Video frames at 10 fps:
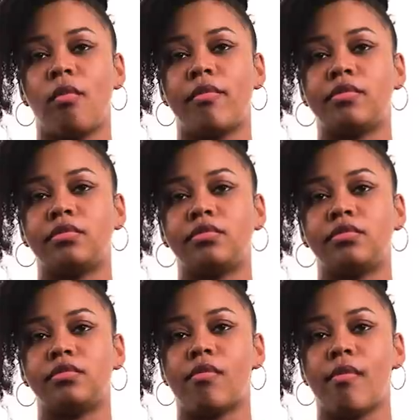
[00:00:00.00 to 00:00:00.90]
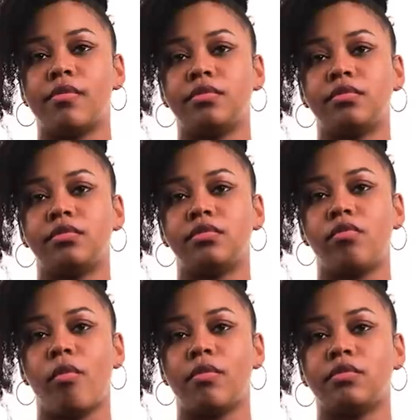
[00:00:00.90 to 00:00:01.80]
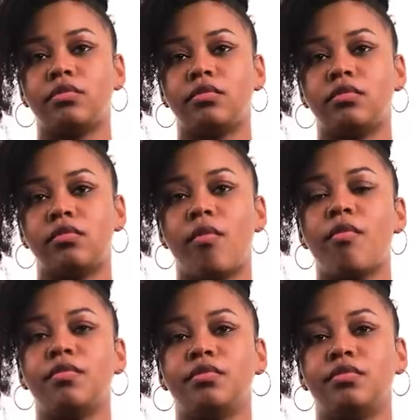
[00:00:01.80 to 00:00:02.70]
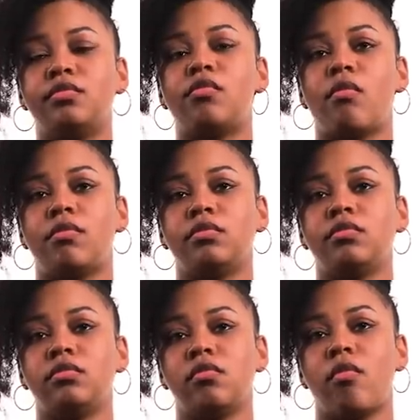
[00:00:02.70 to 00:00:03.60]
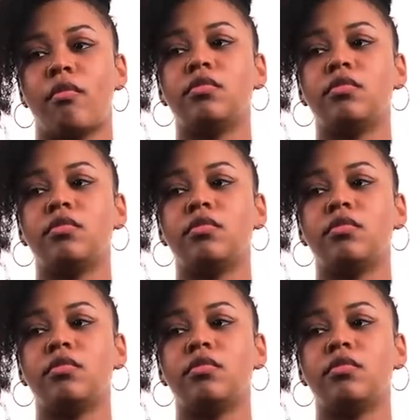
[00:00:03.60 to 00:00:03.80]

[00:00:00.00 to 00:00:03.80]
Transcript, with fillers: knock these IG models out the water because all they have is that.